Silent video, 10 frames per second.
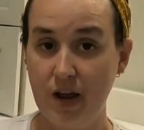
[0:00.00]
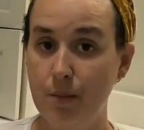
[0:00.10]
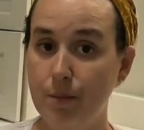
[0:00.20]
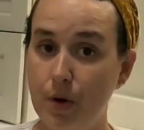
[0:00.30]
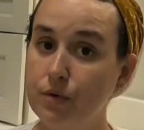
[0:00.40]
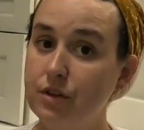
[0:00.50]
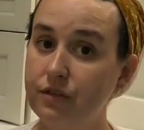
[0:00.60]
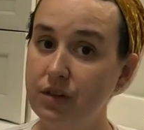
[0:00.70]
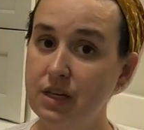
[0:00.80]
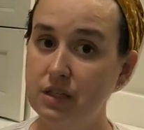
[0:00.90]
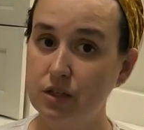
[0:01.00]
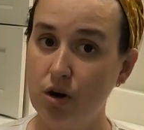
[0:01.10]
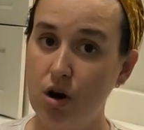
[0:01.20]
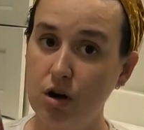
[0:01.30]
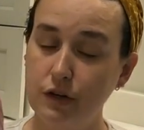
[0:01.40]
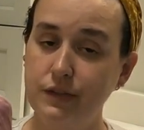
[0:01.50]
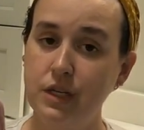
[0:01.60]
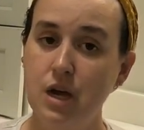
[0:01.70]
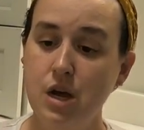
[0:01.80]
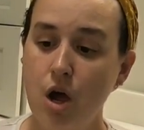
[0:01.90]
Now, both of these scarves